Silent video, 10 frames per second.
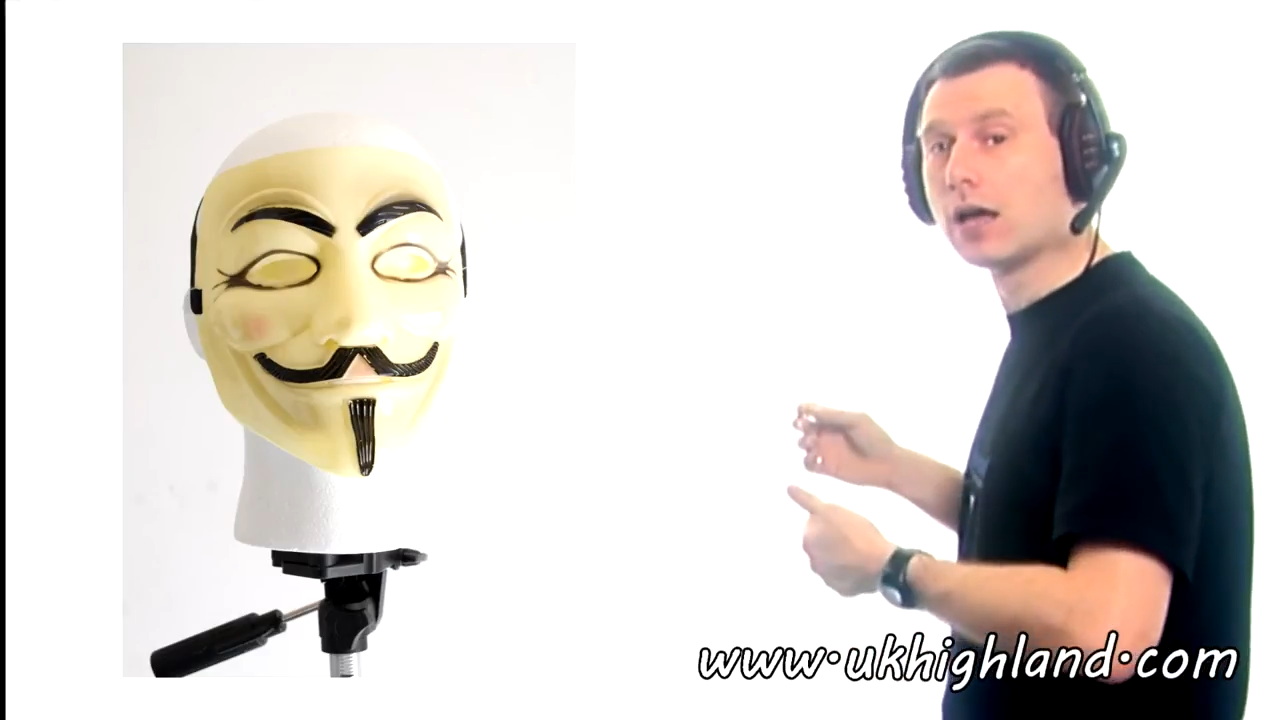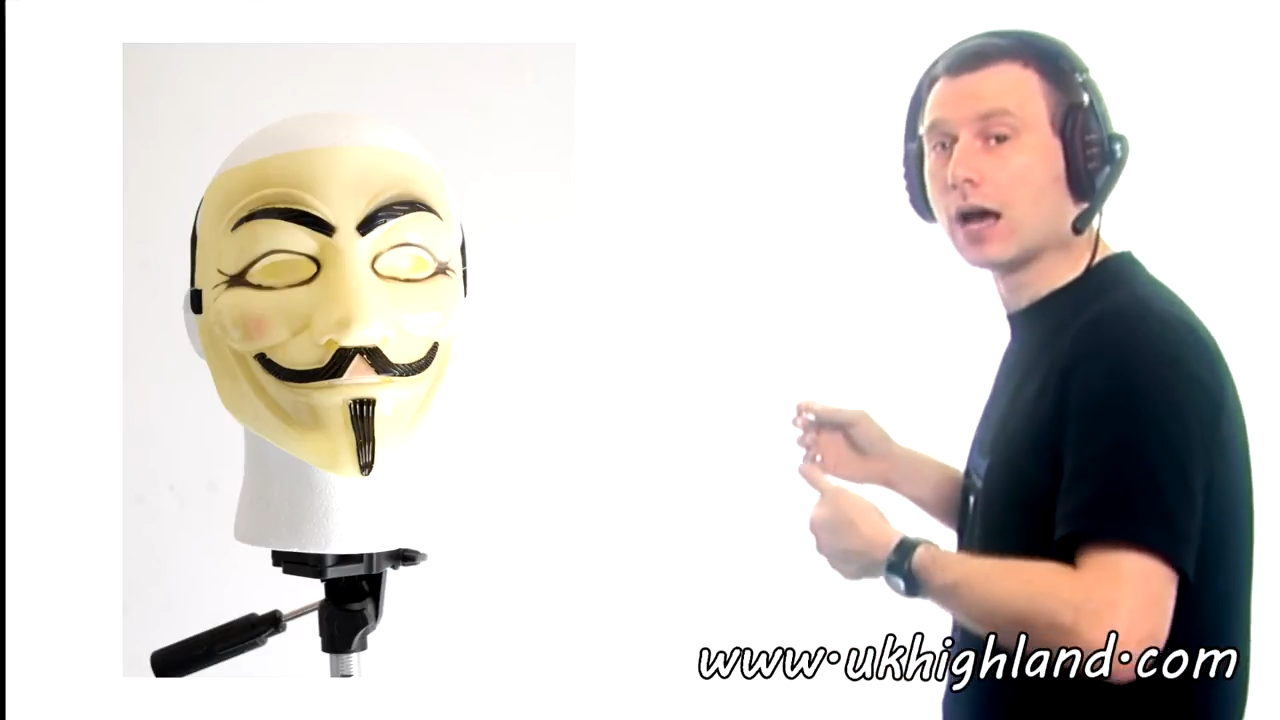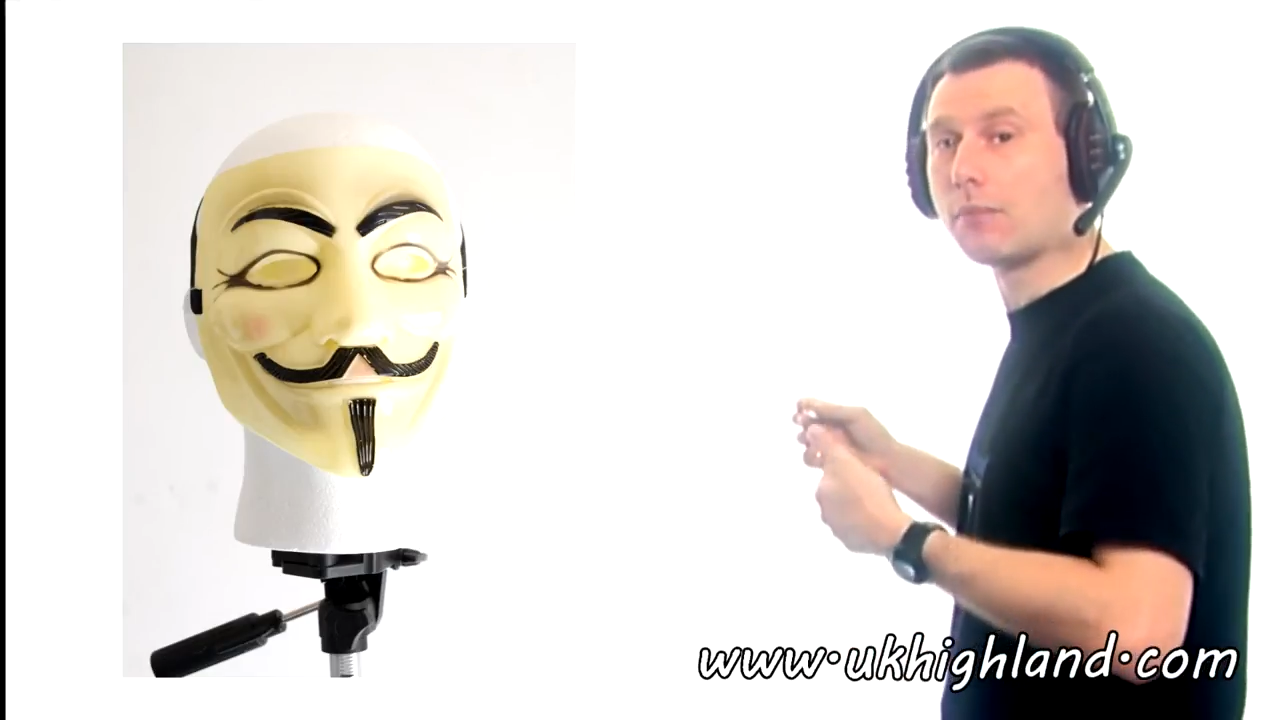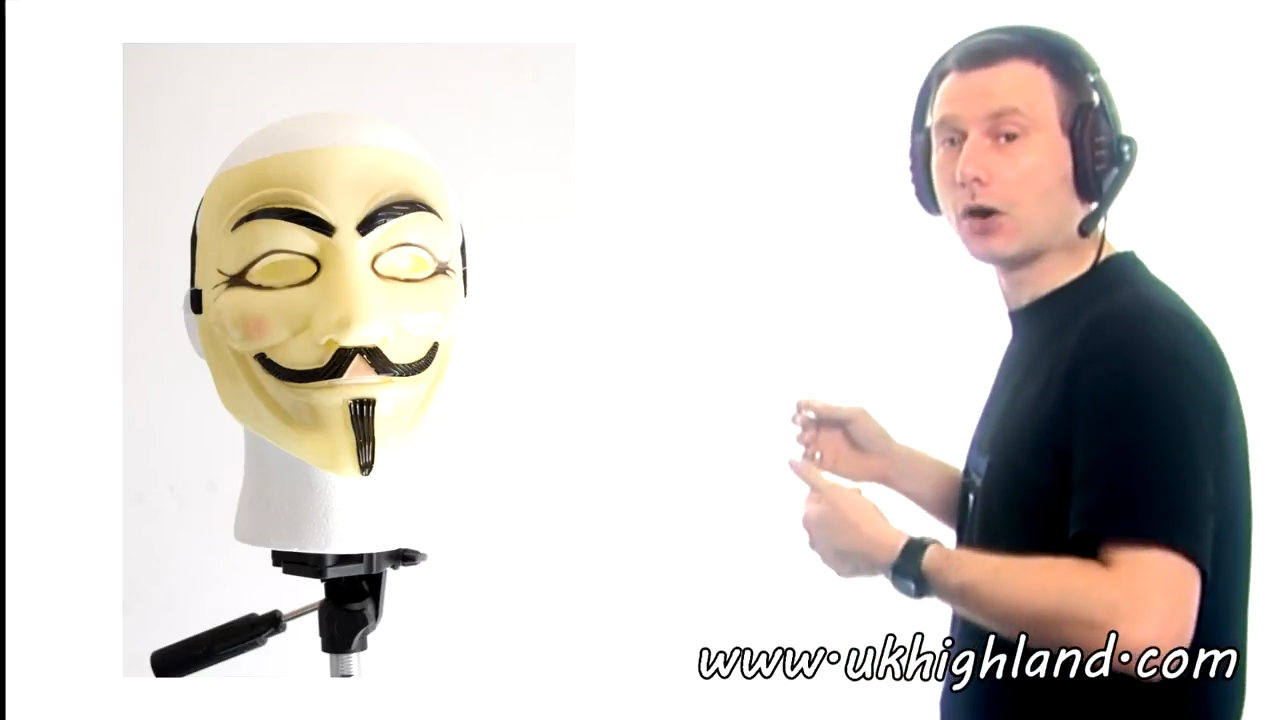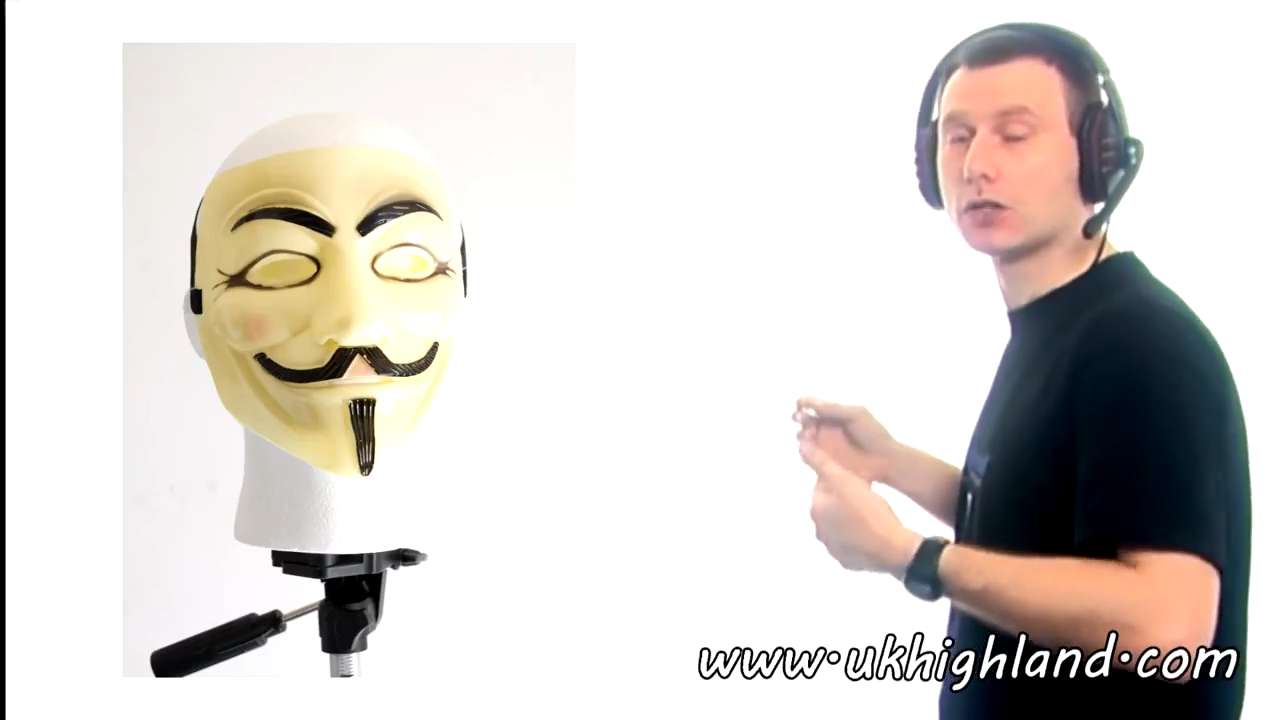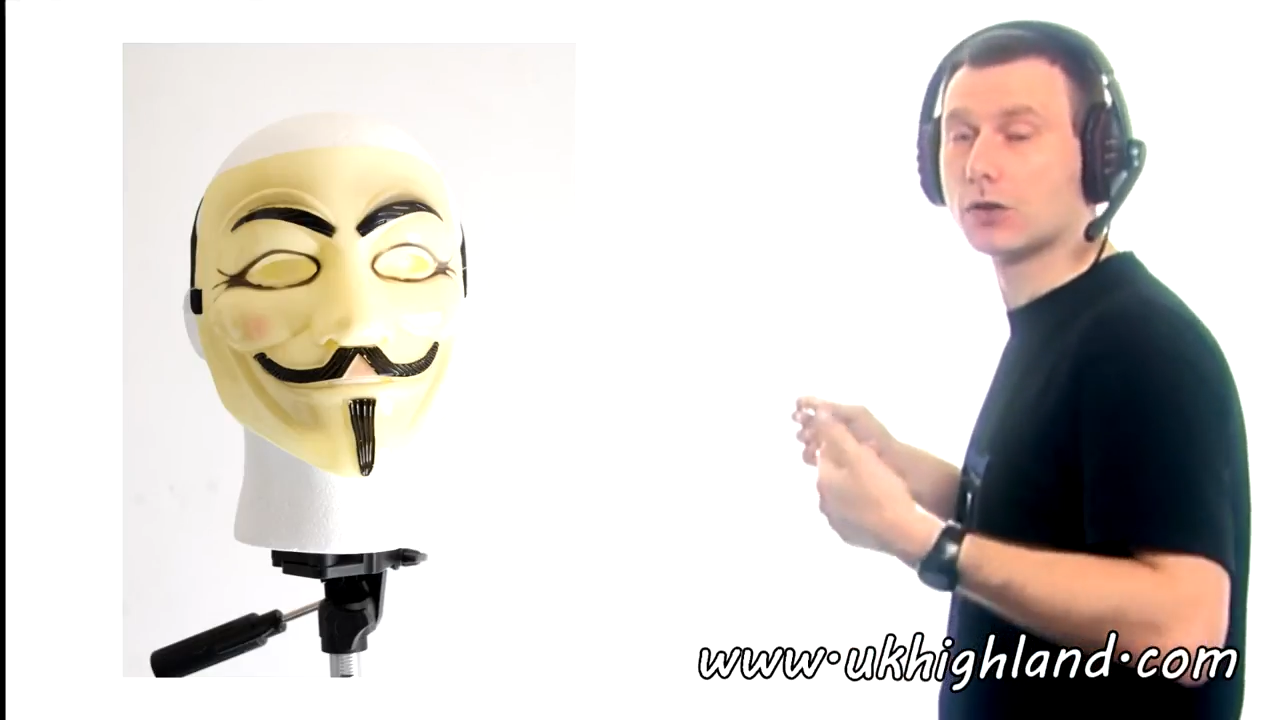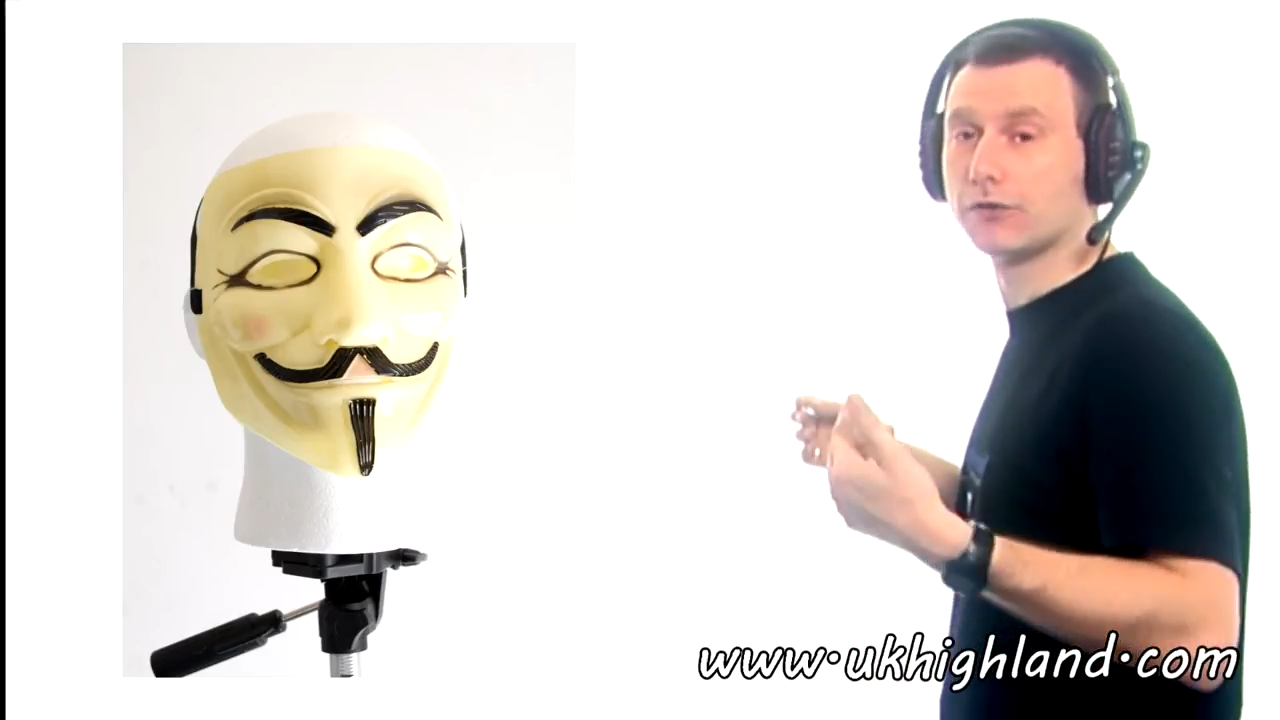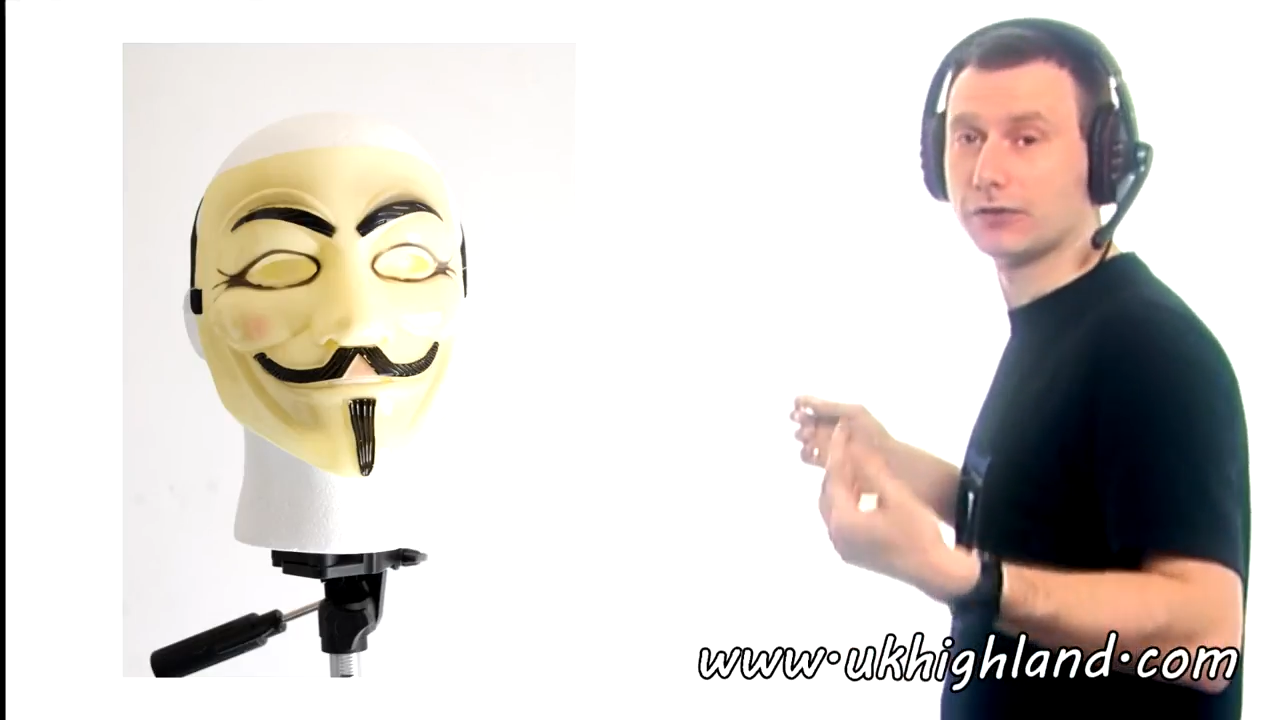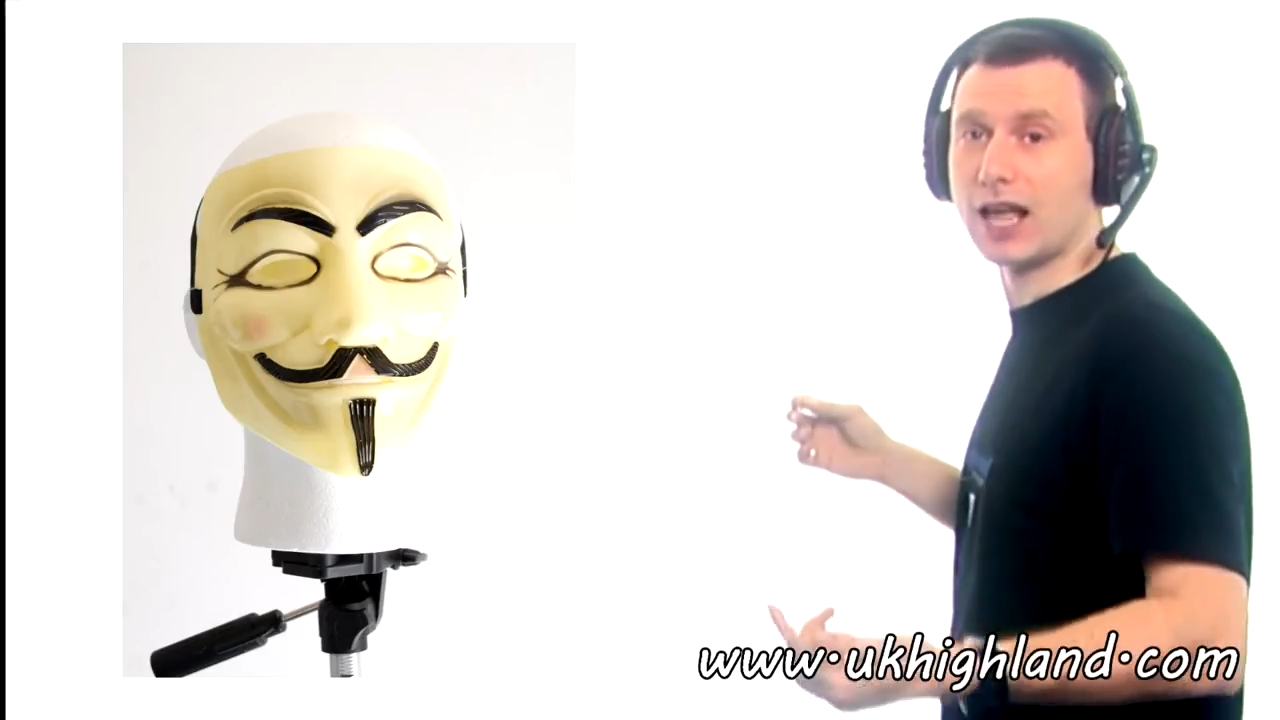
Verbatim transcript: amount of